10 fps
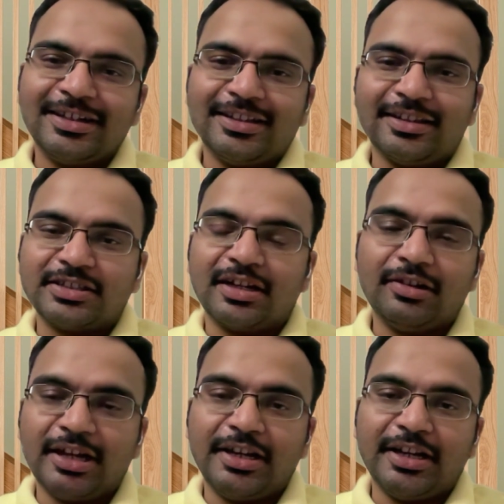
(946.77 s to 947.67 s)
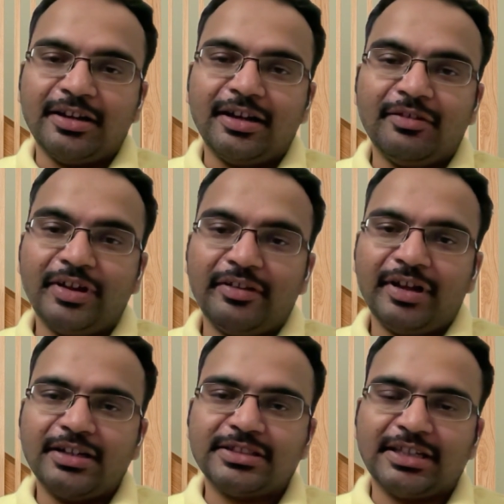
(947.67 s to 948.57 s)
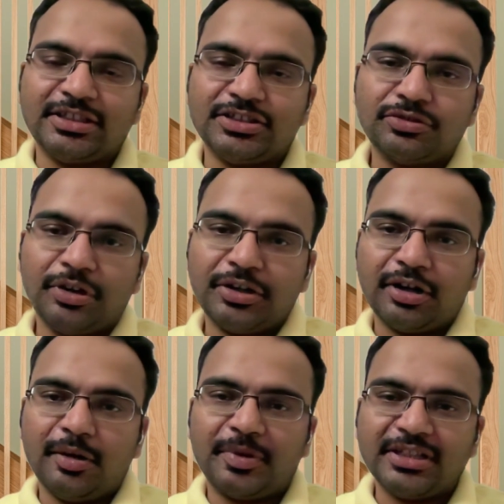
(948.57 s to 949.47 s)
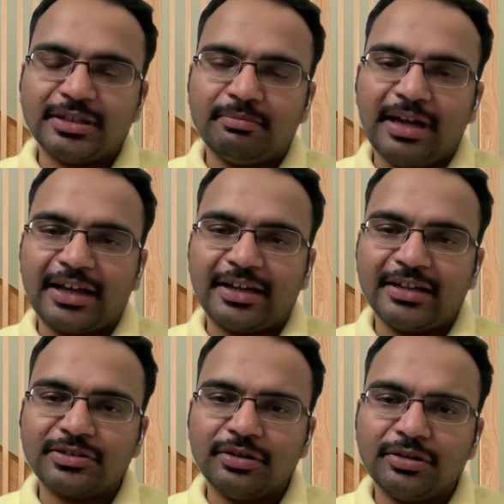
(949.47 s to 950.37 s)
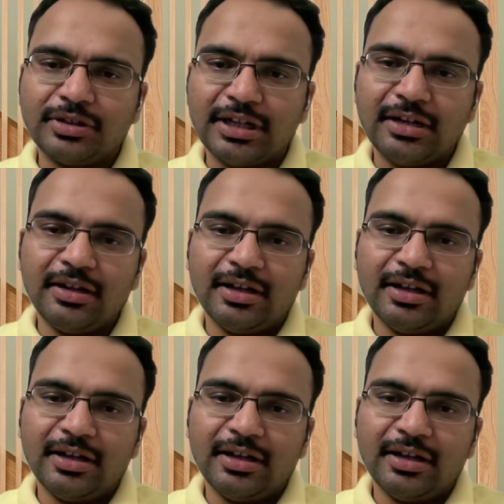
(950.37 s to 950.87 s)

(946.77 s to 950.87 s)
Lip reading: That's all I. When Satish is going to operate some back, he's going to tell,